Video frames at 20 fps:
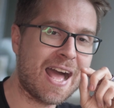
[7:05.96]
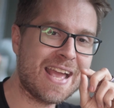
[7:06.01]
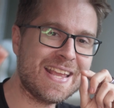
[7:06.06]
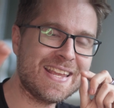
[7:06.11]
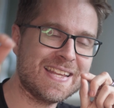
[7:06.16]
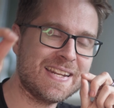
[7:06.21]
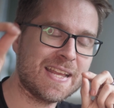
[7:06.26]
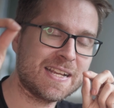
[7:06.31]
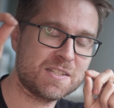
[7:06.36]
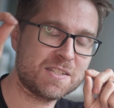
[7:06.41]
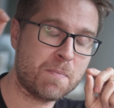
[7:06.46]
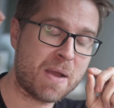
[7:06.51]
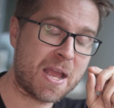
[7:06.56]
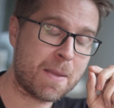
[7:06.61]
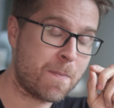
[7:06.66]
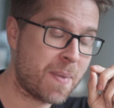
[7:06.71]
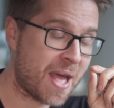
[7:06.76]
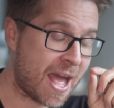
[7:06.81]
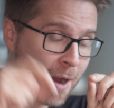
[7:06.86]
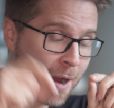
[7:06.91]
I connect
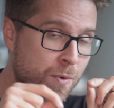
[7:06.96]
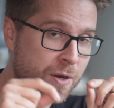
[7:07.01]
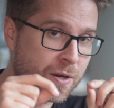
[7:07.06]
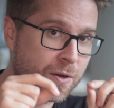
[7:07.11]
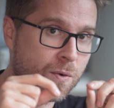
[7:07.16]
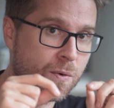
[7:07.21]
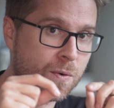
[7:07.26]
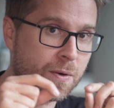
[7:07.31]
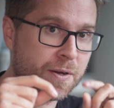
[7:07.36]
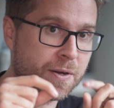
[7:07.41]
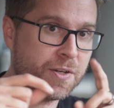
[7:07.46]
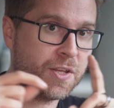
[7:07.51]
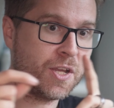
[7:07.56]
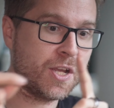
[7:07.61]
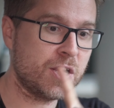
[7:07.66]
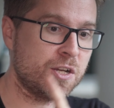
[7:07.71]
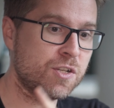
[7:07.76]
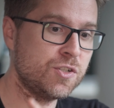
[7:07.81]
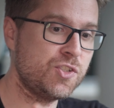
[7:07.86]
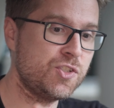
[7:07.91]
my power cord
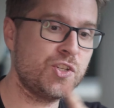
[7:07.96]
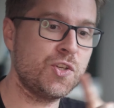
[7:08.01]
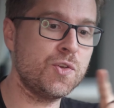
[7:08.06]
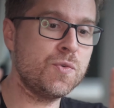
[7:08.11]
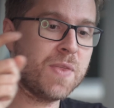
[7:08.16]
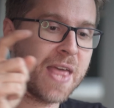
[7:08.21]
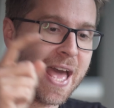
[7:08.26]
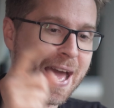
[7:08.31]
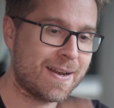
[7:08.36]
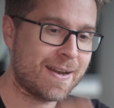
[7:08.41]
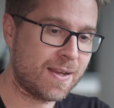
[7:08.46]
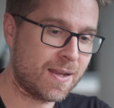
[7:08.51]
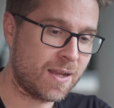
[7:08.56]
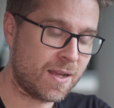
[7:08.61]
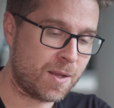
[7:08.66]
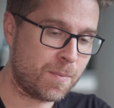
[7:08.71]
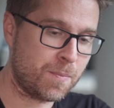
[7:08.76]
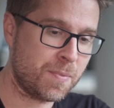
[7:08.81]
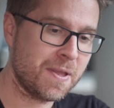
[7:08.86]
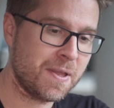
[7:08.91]
to that
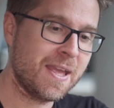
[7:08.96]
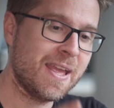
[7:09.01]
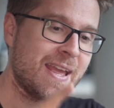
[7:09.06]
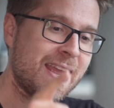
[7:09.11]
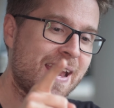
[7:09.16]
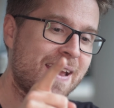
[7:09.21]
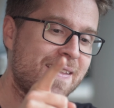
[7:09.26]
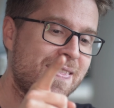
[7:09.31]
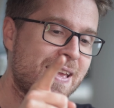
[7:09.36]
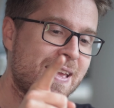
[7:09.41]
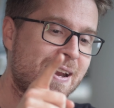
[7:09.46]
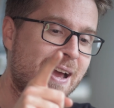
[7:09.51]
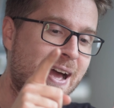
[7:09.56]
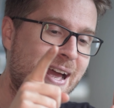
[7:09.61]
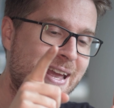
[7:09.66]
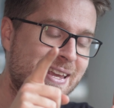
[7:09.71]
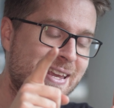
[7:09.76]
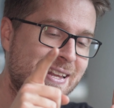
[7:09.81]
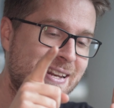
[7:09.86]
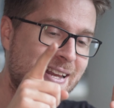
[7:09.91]
hub, and then
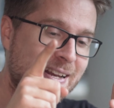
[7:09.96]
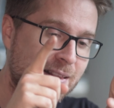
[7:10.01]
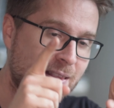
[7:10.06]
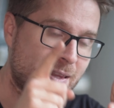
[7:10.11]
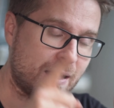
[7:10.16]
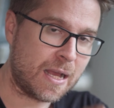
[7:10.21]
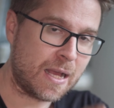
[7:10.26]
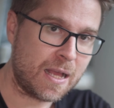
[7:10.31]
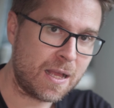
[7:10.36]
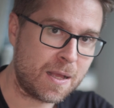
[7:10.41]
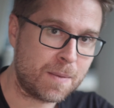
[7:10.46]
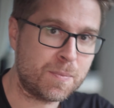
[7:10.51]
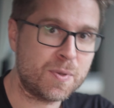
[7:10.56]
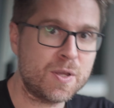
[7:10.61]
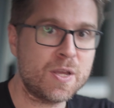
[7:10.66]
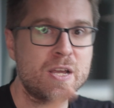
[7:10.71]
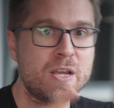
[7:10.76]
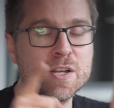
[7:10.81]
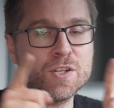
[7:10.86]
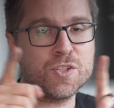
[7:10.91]
I connect the
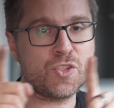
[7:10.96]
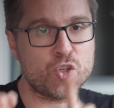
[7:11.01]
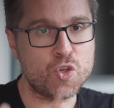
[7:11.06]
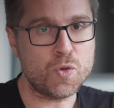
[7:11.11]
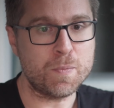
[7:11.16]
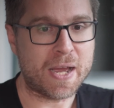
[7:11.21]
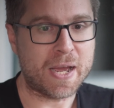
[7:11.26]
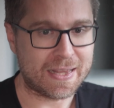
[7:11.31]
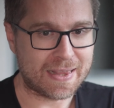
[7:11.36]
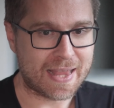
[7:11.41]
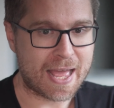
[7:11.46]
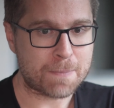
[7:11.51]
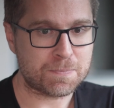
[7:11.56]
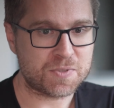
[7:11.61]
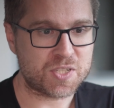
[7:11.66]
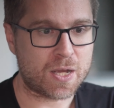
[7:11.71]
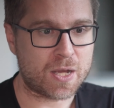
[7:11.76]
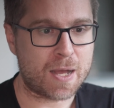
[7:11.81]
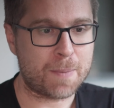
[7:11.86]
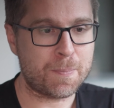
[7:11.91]
hub to my
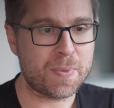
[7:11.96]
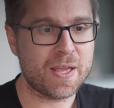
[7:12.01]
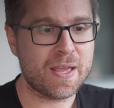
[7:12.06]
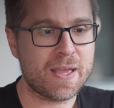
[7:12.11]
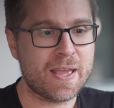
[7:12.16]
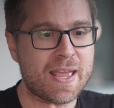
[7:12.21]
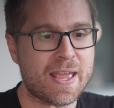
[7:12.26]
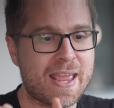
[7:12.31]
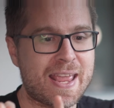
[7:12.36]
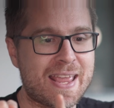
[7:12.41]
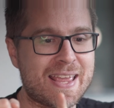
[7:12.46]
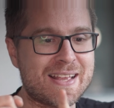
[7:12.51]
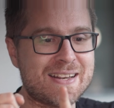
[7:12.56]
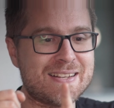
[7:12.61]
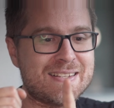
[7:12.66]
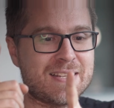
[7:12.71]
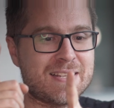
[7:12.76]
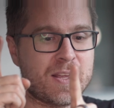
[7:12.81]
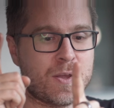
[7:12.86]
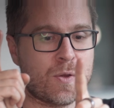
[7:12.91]
laptop.
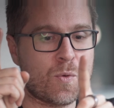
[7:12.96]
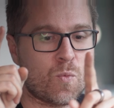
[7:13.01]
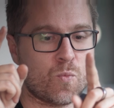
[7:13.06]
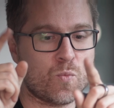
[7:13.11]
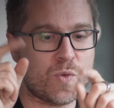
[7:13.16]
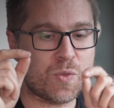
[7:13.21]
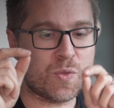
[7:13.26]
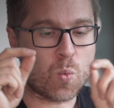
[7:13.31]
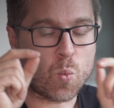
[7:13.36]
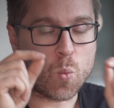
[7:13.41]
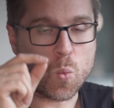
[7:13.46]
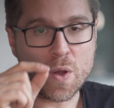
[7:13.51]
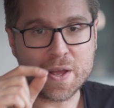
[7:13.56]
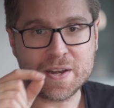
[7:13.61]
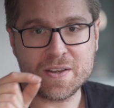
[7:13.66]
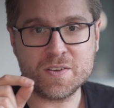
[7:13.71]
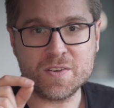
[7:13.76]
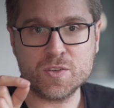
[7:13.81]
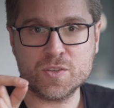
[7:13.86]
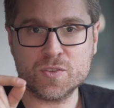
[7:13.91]
And with
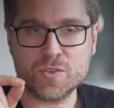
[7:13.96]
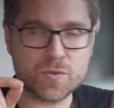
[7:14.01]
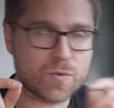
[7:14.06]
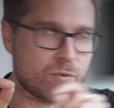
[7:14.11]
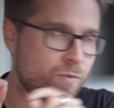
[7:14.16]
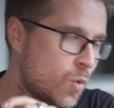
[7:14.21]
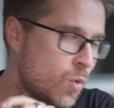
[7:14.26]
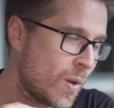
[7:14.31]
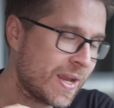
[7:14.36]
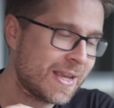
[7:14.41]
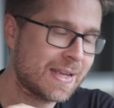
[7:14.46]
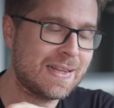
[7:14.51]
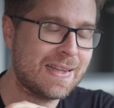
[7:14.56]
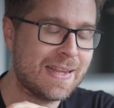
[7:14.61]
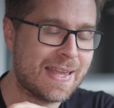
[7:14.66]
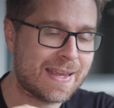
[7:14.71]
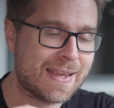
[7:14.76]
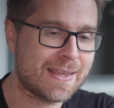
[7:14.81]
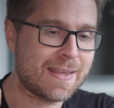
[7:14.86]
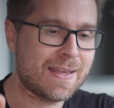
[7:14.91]
one quick
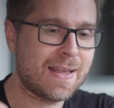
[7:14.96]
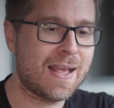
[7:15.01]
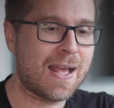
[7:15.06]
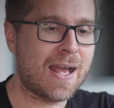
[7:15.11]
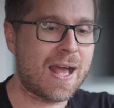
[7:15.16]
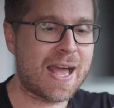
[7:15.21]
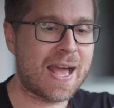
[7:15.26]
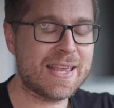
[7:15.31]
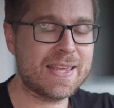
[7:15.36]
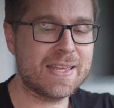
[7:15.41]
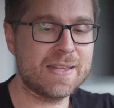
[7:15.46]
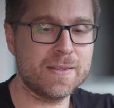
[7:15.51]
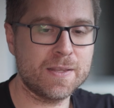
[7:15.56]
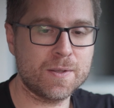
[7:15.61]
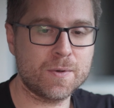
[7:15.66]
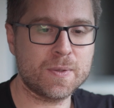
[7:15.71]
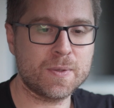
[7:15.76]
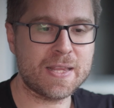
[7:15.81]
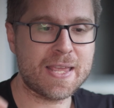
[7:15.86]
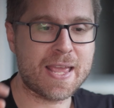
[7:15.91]
click, I can
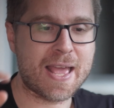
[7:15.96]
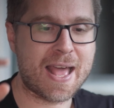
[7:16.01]
literally